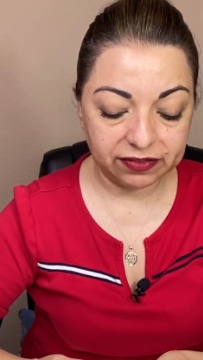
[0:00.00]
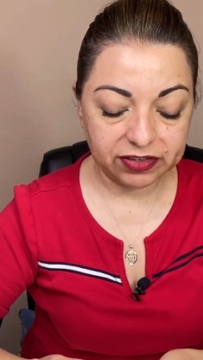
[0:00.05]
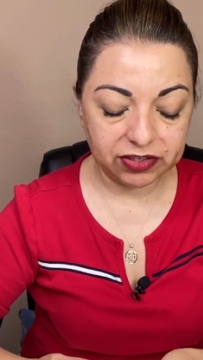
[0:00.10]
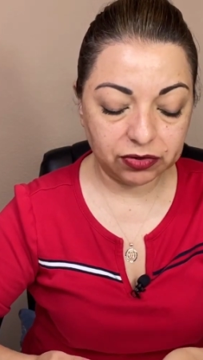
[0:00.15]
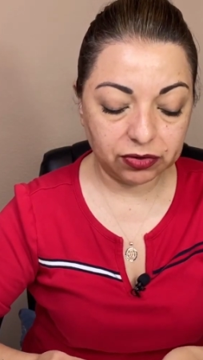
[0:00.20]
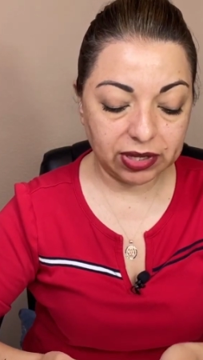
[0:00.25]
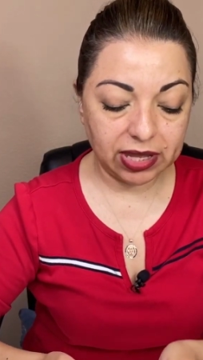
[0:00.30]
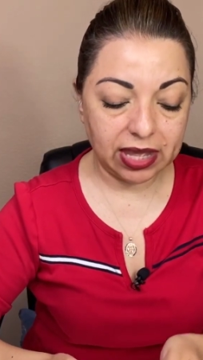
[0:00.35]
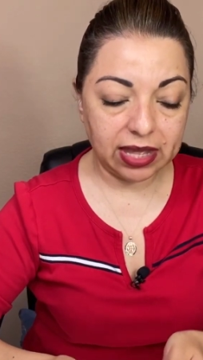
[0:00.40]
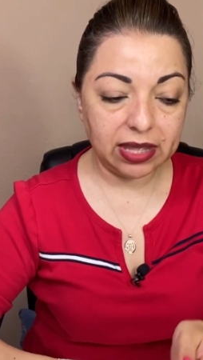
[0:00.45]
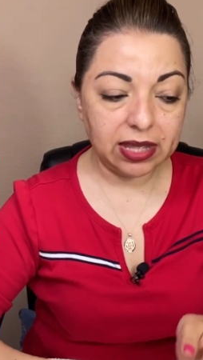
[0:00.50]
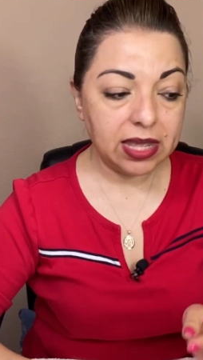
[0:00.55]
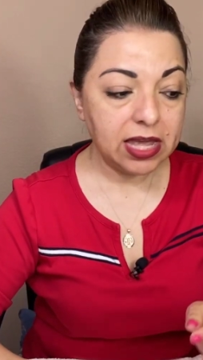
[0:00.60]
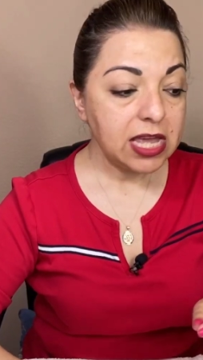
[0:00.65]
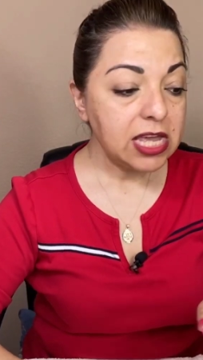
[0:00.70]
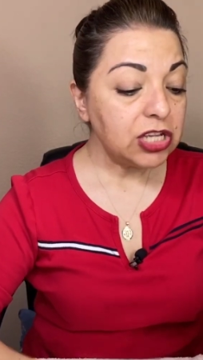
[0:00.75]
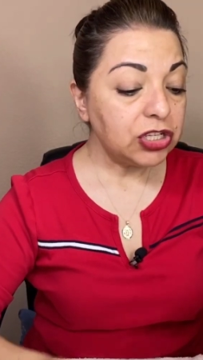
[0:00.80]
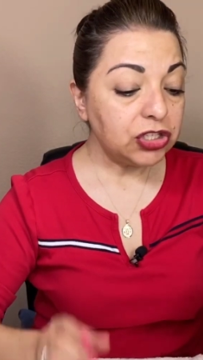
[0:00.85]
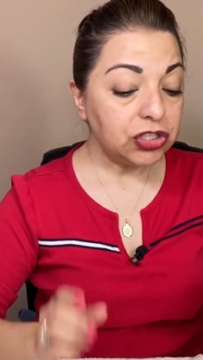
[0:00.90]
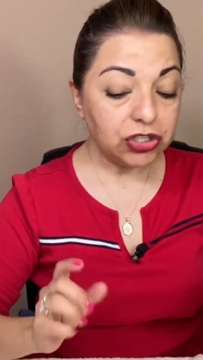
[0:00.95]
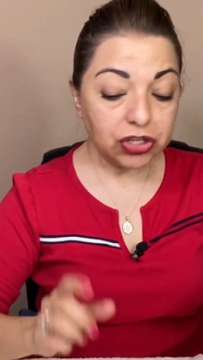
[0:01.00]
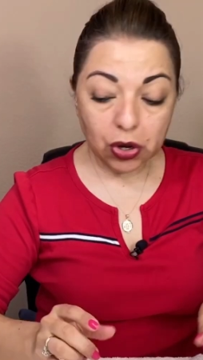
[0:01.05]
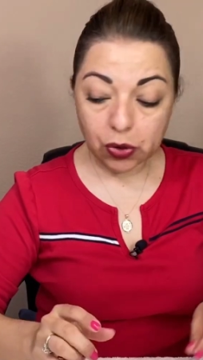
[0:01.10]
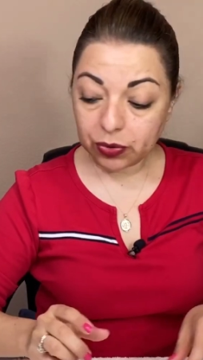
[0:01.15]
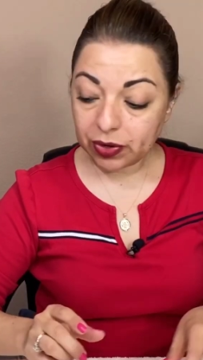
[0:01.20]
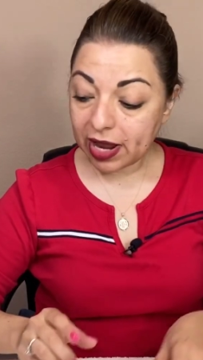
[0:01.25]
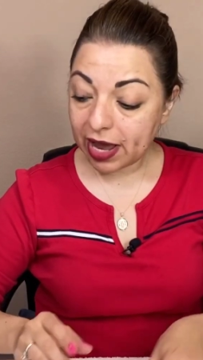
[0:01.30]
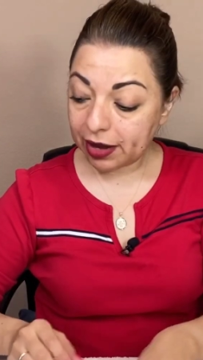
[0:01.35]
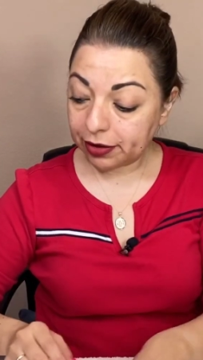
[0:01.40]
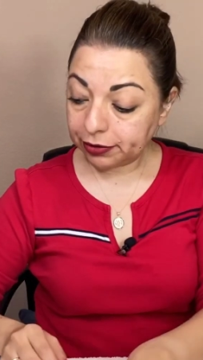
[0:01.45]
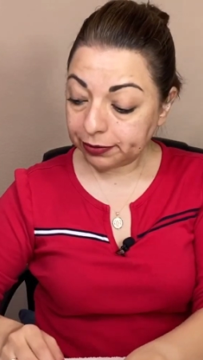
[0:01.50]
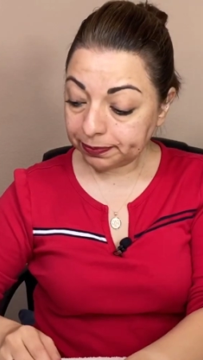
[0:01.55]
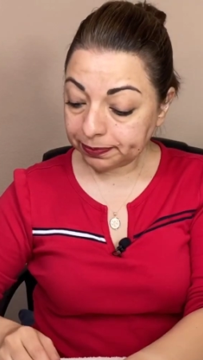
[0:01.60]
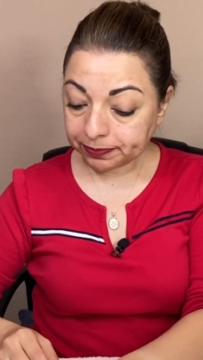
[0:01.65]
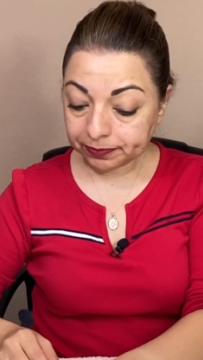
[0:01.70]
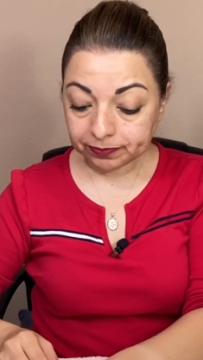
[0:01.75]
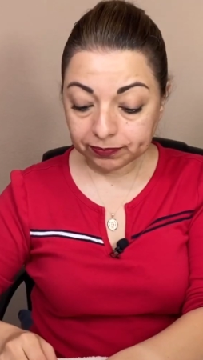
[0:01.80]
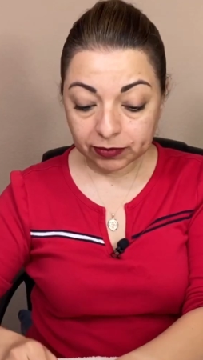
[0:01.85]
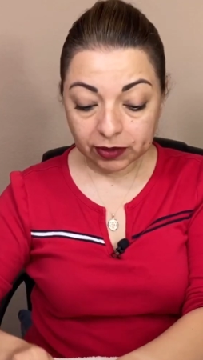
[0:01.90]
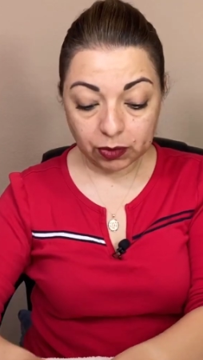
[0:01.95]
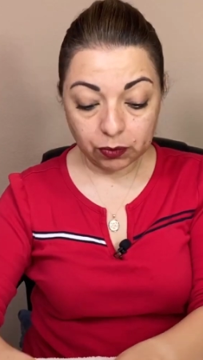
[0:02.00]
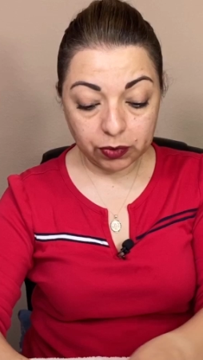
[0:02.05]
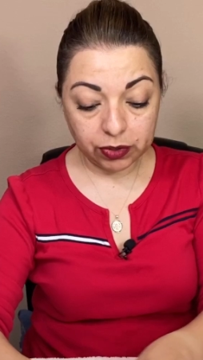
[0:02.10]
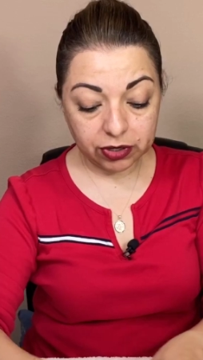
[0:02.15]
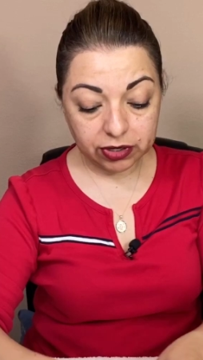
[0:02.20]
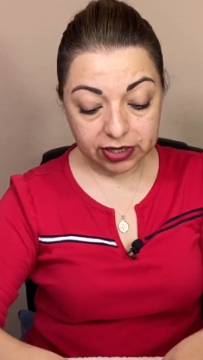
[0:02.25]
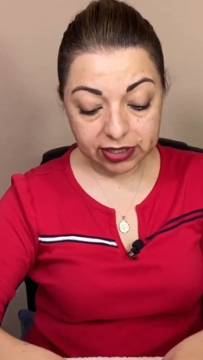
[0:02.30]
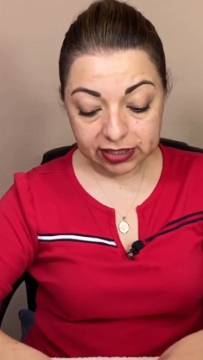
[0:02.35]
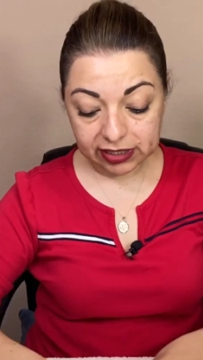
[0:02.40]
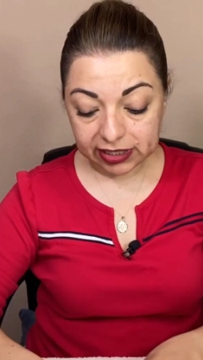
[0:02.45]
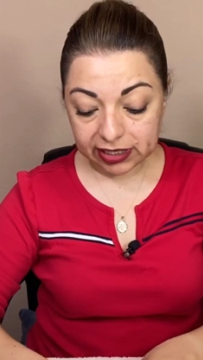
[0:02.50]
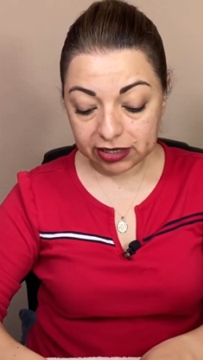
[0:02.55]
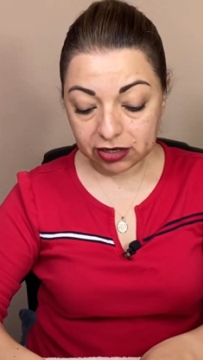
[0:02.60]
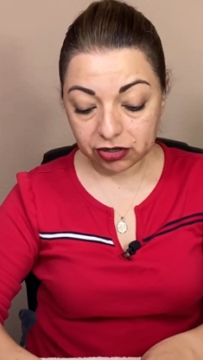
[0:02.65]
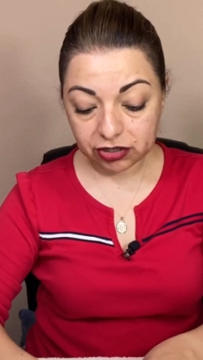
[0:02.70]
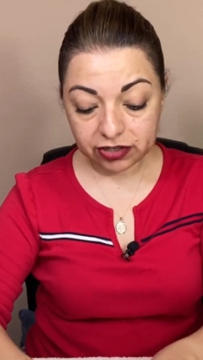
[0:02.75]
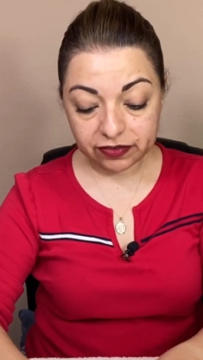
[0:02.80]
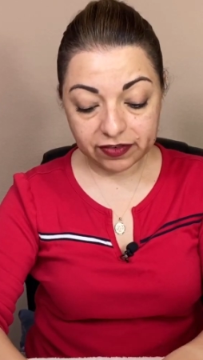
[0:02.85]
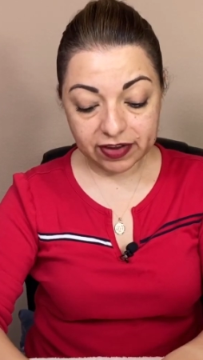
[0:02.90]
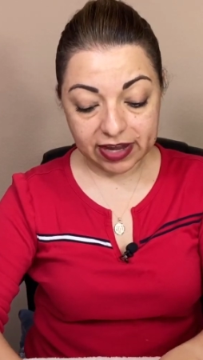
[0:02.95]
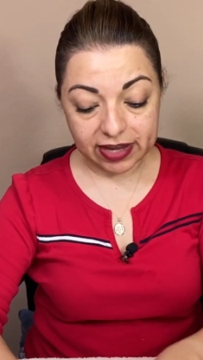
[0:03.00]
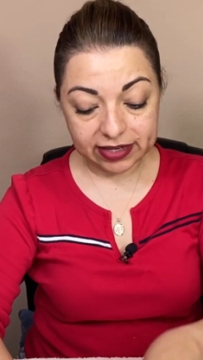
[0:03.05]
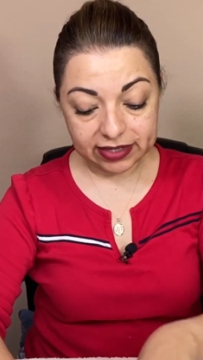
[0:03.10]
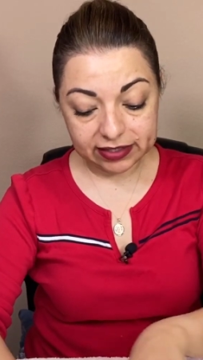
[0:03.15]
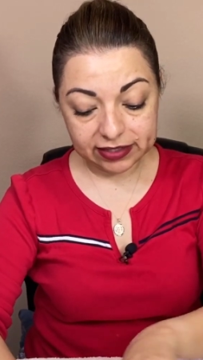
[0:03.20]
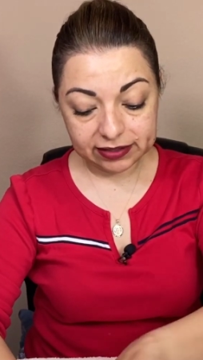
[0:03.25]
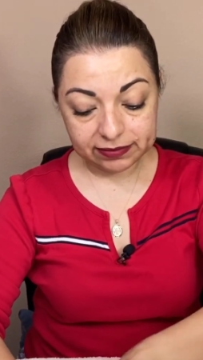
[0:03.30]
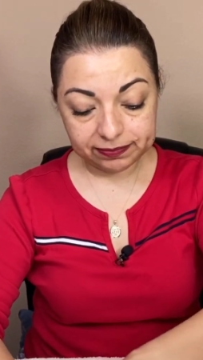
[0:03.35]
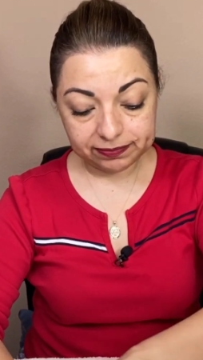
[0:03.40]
Okay, so now we're going to clean our device.